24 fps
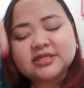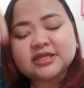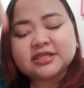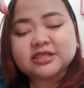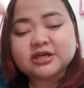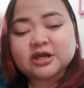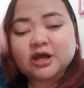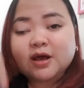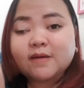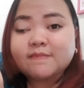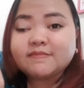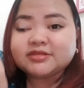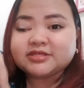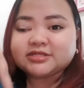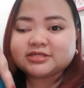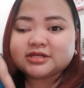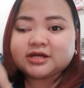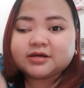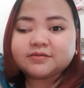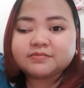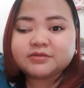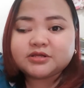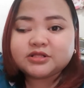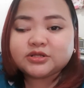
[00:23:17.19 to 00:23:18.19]
at the comments
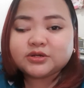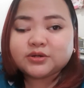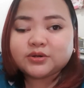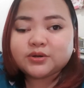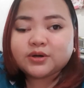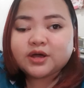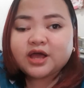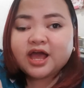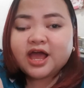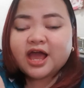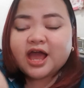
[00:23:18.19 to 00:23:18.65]
down below